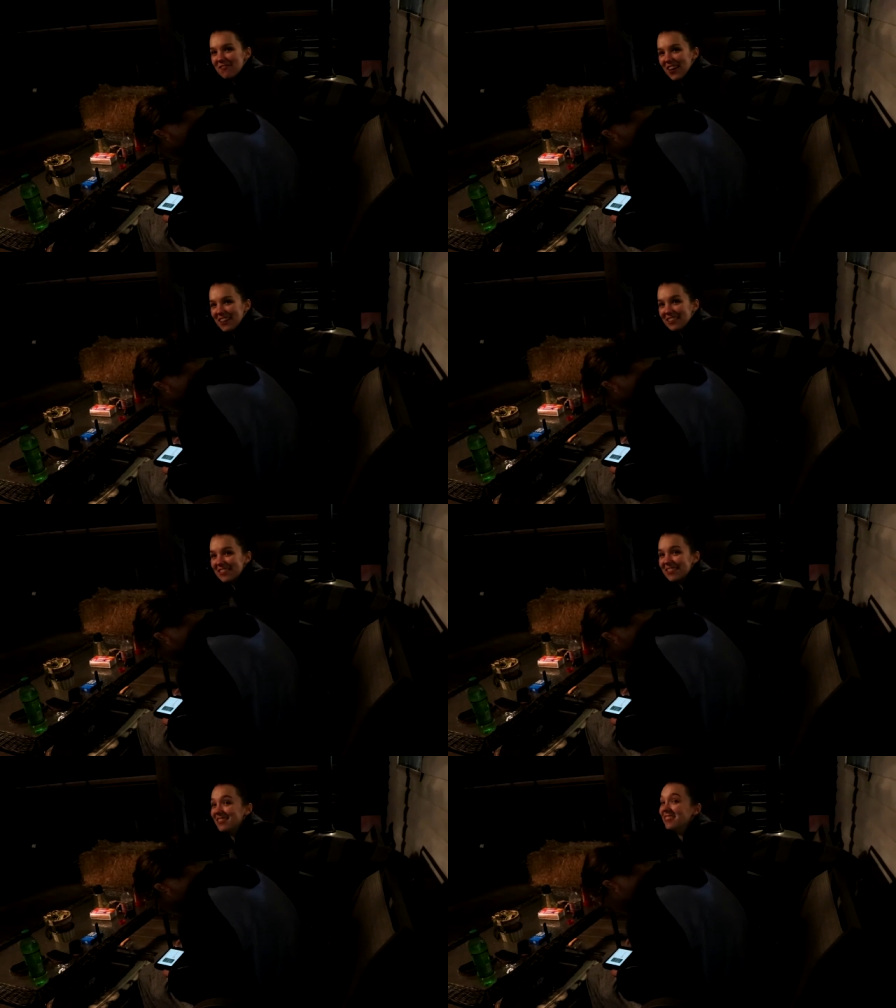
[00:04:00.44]

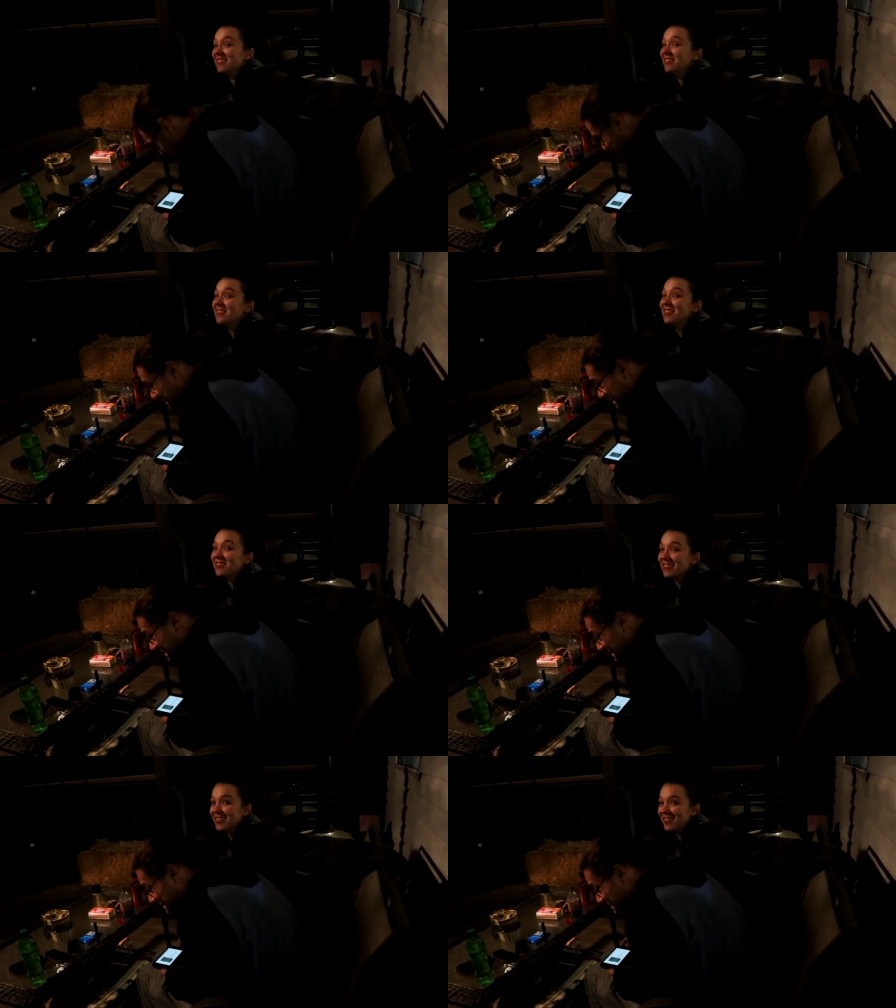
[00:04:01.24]
face,
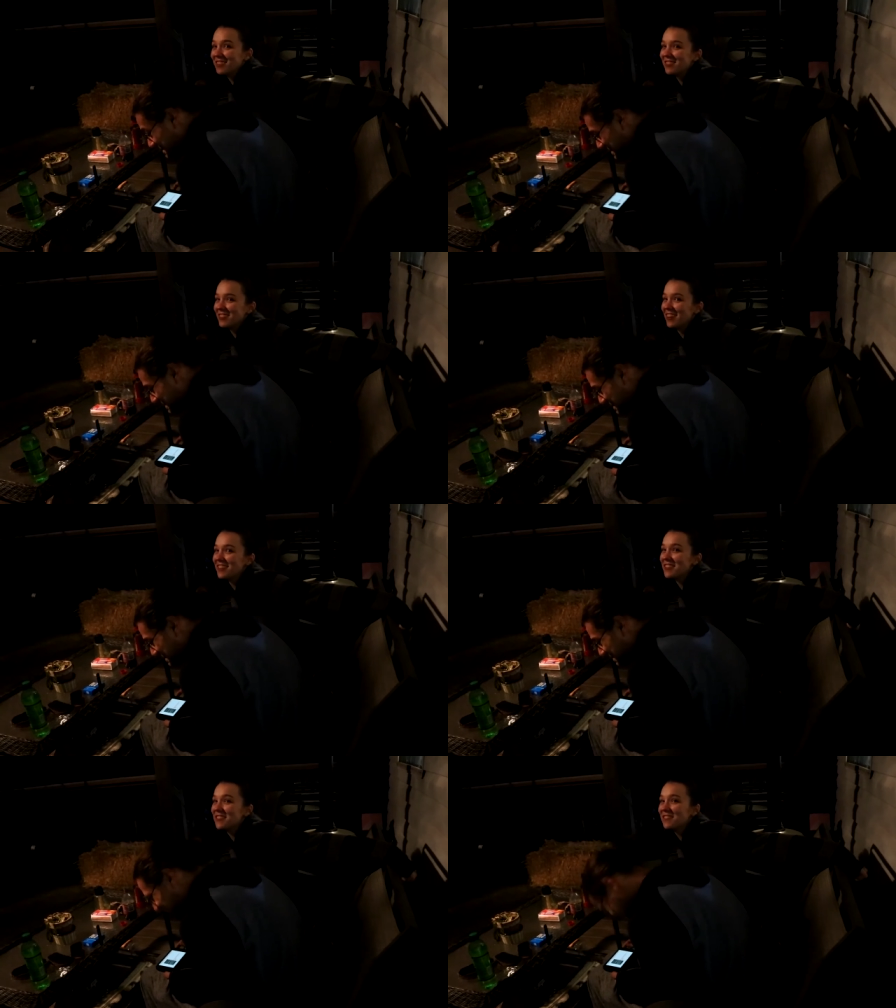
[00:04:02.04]
you look
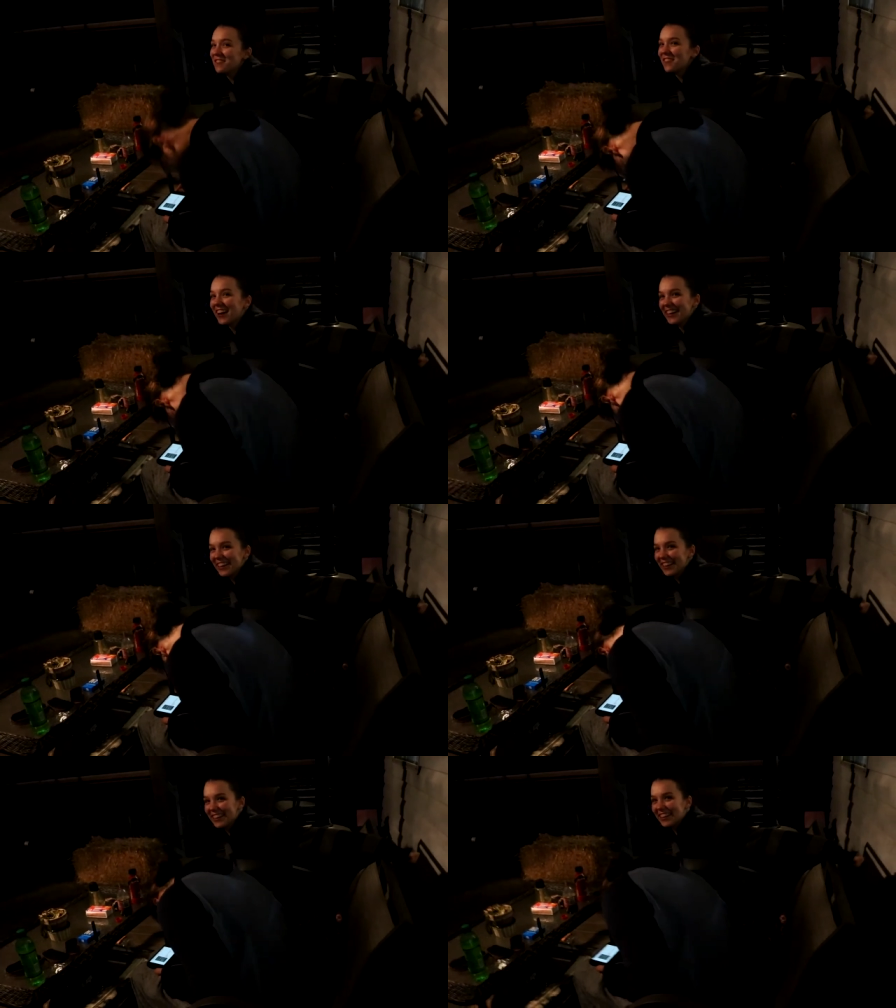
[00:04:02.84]
just
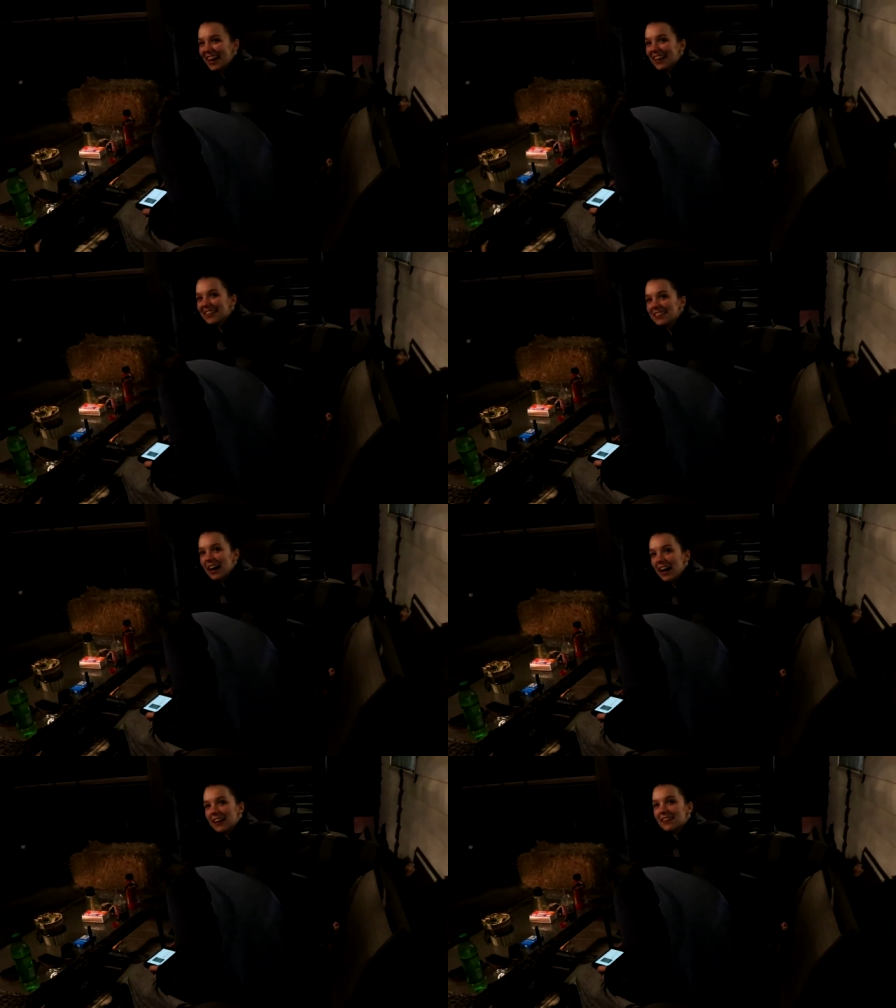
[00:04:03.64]
f***ing like dad.